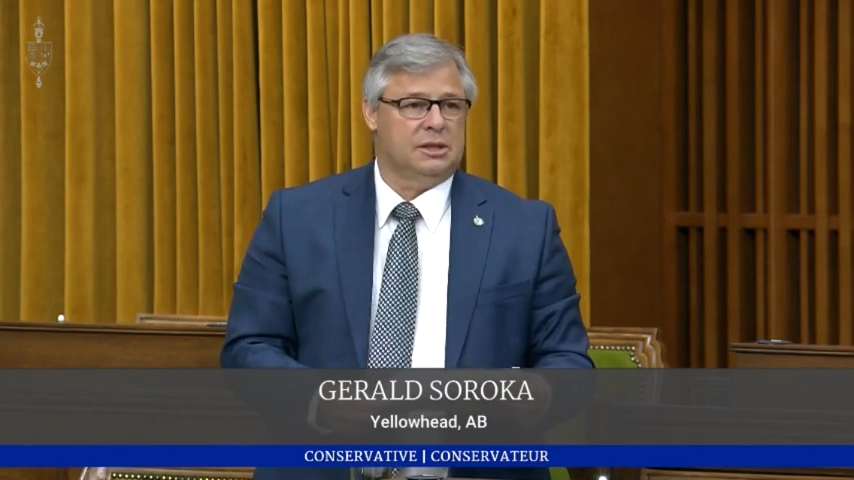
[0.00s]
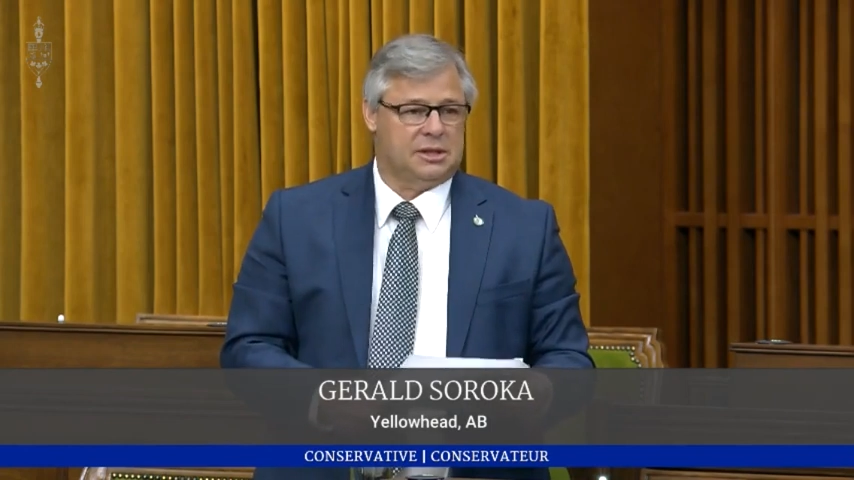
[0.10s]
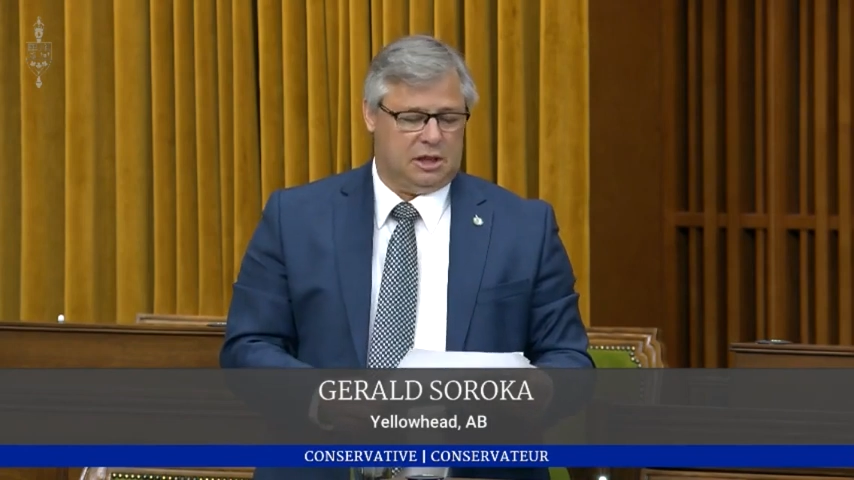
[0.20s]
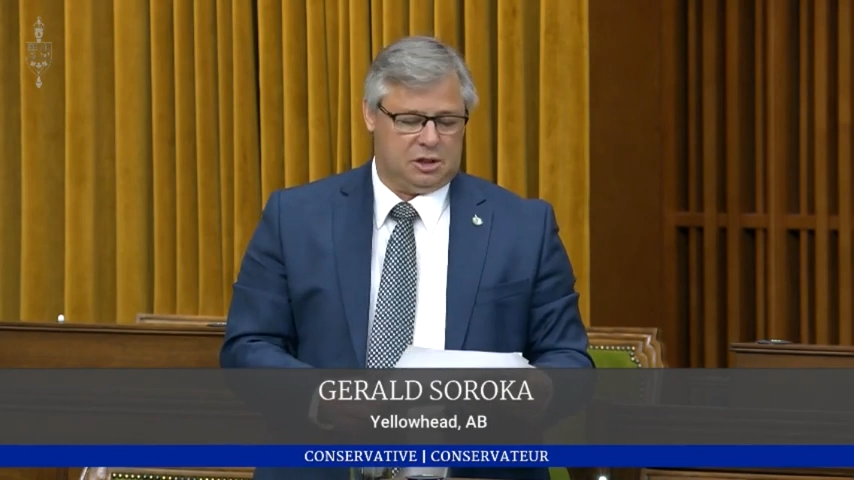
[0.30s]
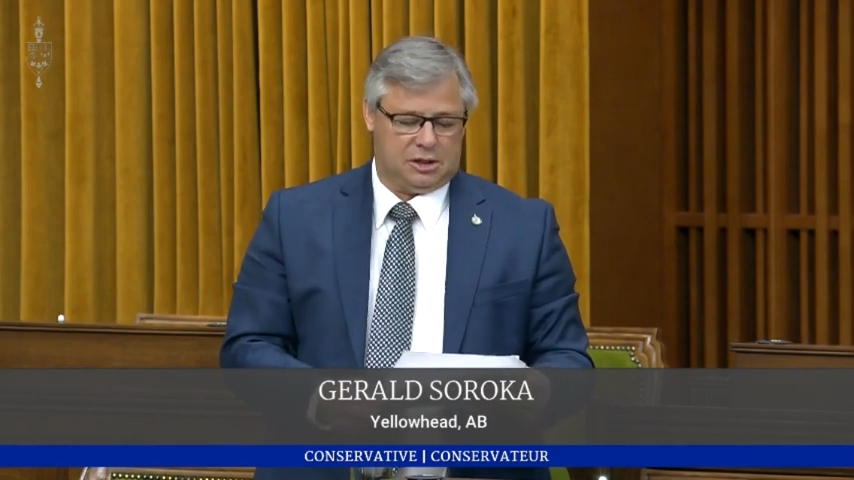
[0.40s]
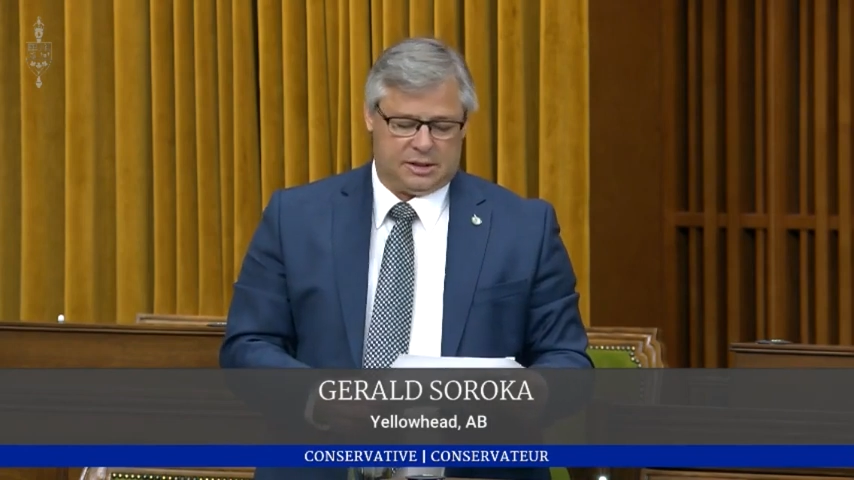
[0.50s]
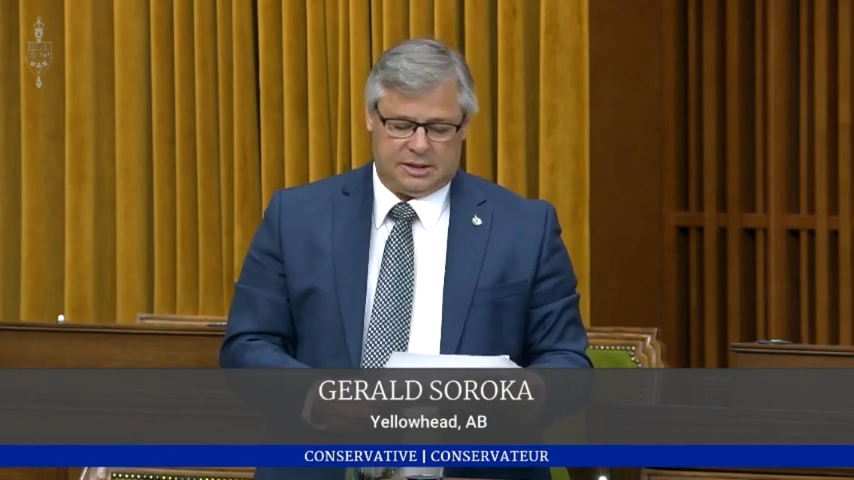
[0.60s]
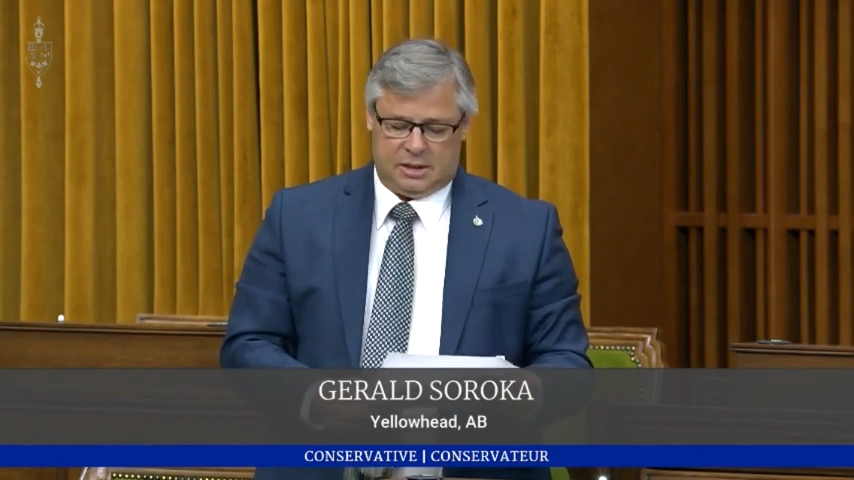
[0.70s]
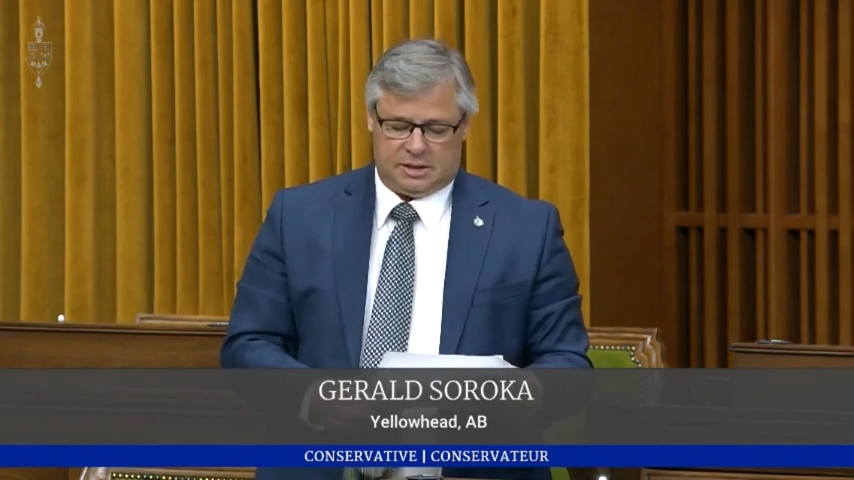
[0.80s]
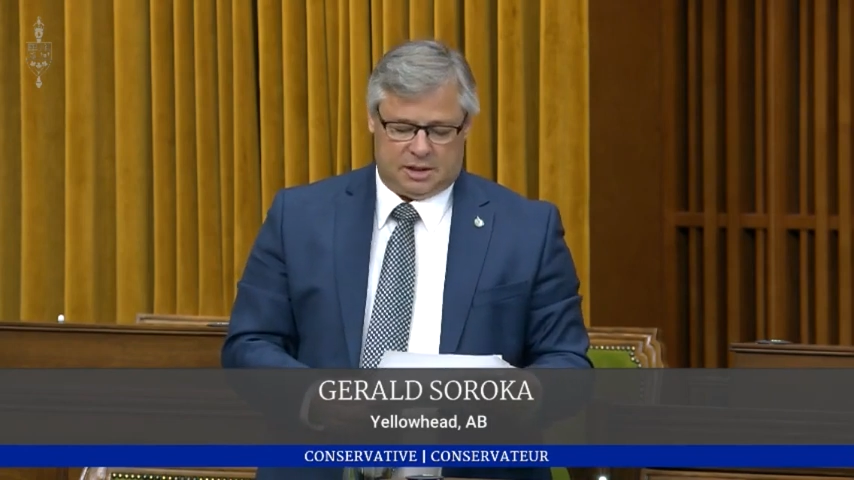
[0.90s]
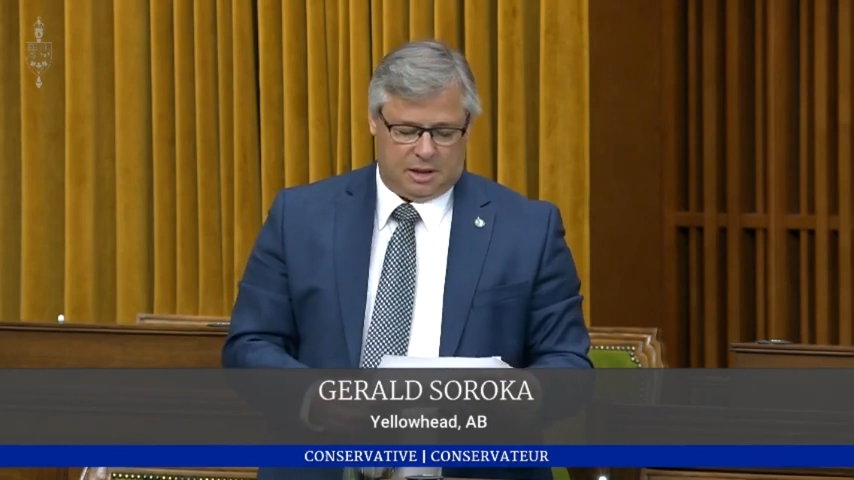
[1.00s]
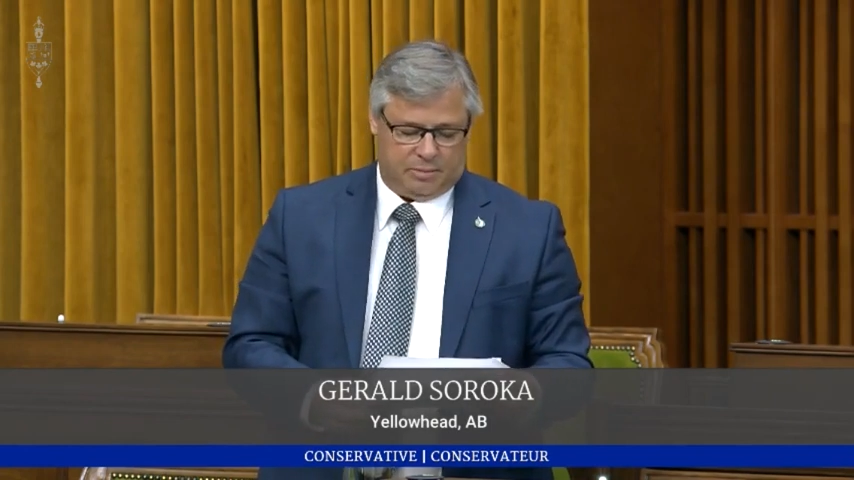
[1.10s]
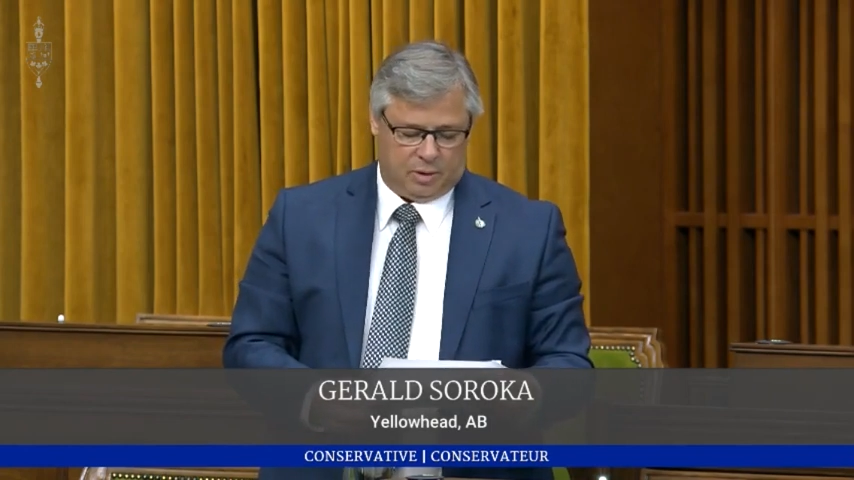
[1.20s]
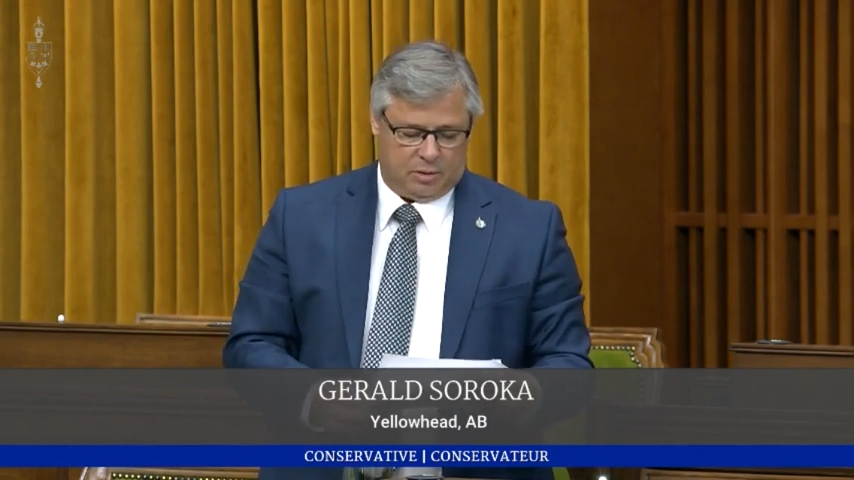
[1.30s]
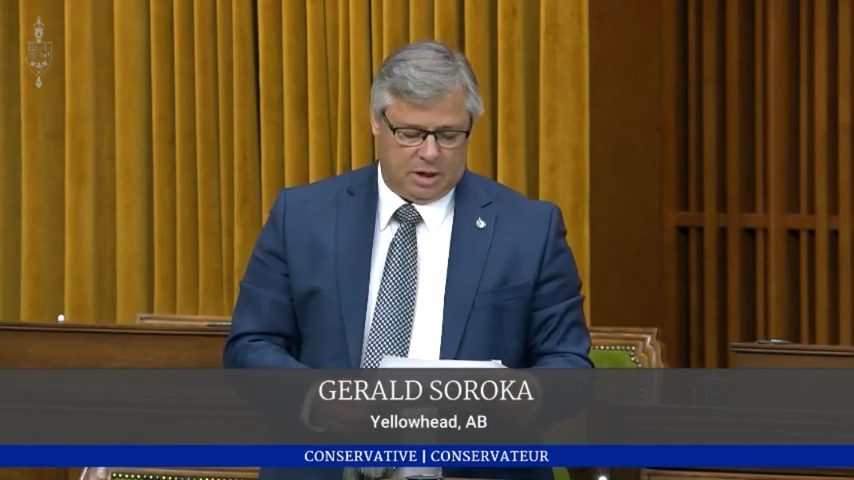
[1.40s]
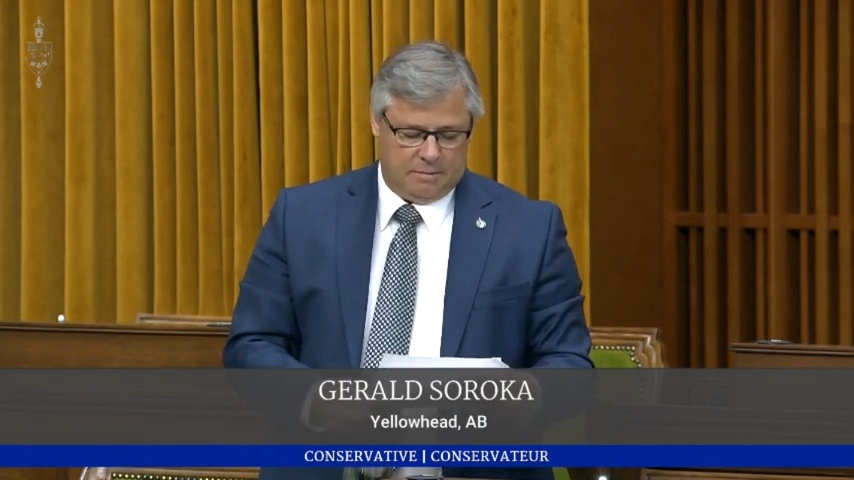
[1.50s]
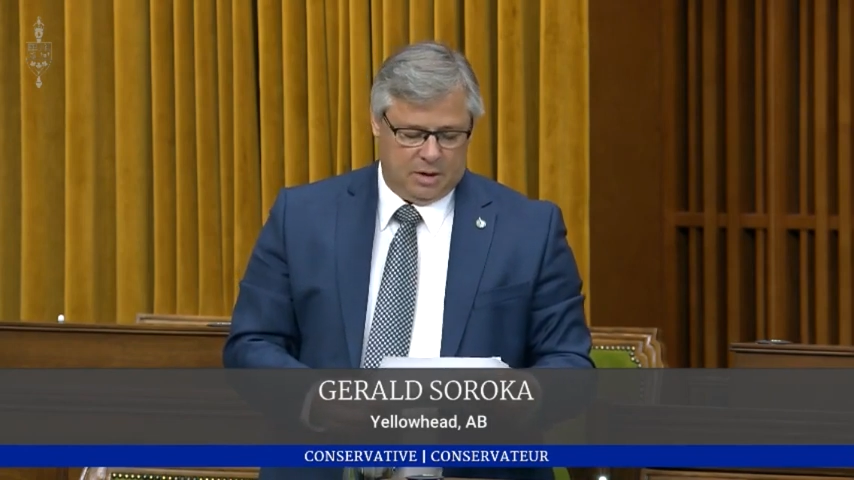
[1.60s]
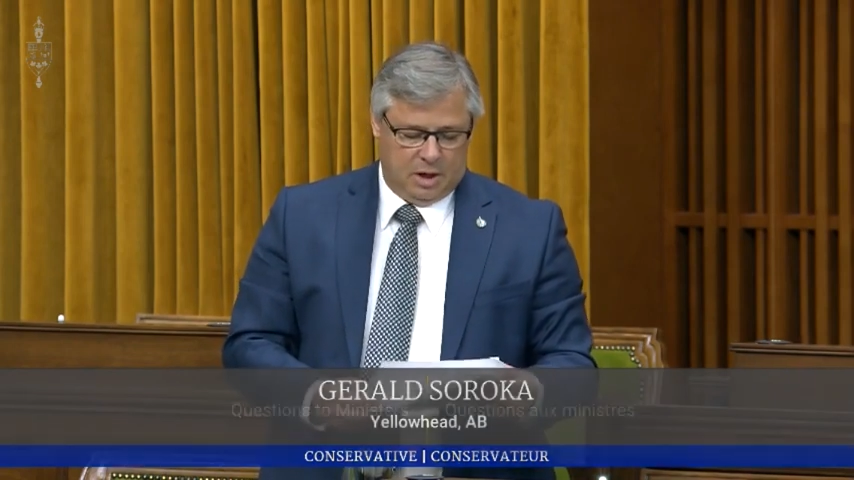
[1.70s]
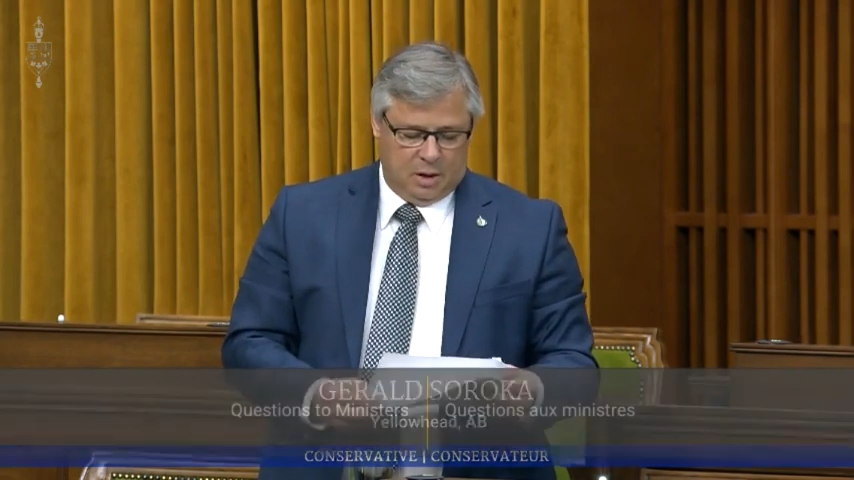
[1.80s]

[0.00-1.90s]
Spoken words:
such as a set-aside program,